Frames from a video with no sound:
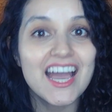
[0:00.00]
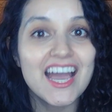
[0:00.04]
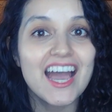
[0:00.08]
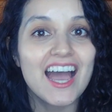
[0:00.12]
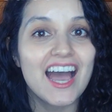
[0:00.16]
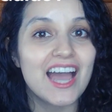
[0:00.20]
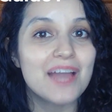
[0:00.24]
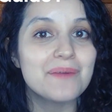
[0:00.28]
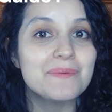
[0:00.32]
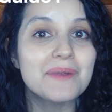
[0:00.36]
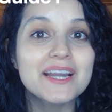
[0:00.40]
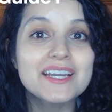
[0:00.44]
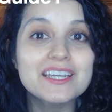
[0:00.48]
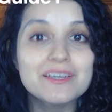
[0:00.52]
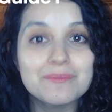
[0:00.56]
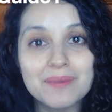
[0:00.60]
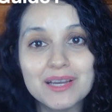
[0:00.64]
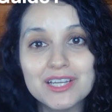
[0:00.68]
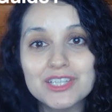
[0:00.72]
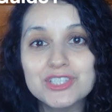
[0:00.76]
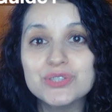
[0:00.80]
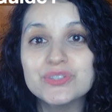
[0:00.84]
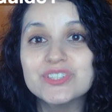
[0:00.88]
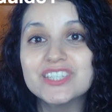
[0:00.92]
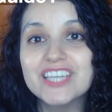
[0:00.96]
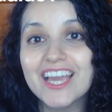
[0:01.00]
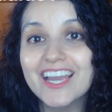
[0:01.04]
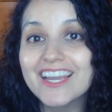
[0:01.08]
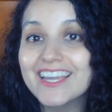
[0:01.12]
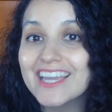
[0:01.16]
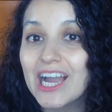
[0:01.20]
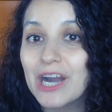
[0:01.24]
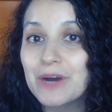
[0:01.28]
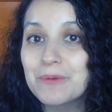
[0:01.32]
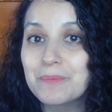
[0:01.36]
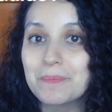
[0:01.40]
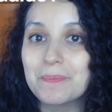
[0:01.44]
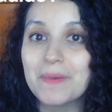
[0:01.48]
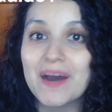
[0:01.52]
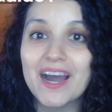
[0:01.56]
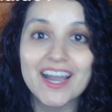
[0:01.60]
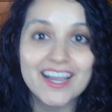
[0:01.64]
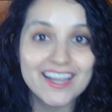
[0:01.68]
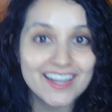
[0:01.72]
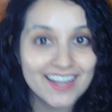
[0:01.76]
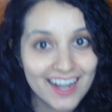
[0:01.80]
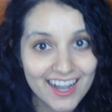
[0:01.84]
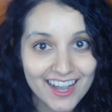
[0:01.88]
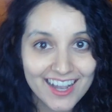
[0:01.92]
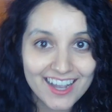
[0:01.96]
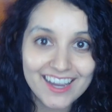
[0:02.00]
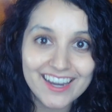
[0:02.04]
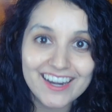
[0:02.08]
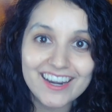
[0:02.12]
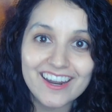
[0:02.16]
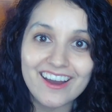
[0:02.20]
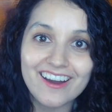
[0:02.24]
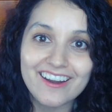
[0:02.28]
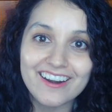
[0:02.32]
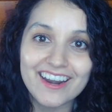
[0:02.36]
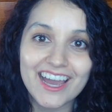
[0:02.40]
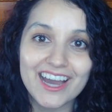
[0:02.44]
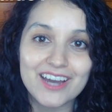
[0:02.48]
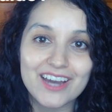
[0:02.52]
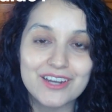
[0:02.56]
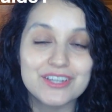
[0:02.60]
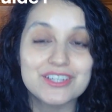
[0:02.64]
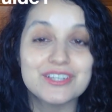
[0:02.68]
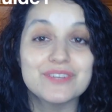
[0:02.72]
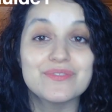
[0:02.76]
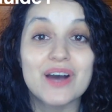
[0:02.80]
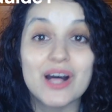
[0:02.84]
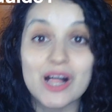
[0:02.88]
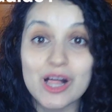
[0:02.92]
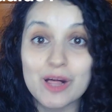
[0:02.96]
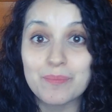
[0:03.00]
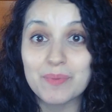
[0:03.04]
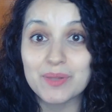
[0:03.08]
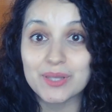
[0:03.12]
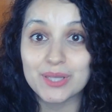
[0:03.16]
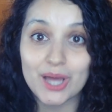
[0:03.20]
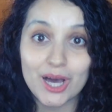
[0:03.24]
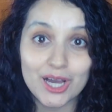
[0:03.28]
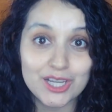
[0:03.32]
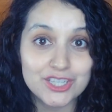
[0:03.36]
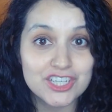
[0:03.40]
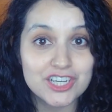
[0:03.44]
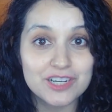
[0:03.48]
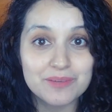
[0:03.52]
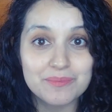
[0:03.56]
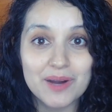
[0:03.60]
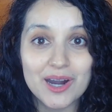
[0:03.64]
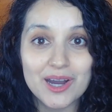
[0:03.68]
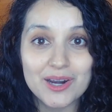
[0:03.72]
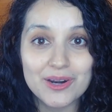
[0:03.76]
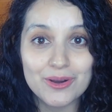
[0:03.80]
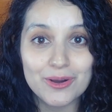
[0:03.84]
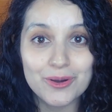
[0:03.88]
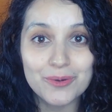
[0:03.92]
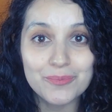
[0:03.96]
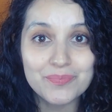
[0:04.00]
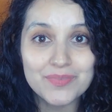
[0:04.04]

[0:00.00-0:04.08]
I recommend you check out my guide on how to develop a logic model.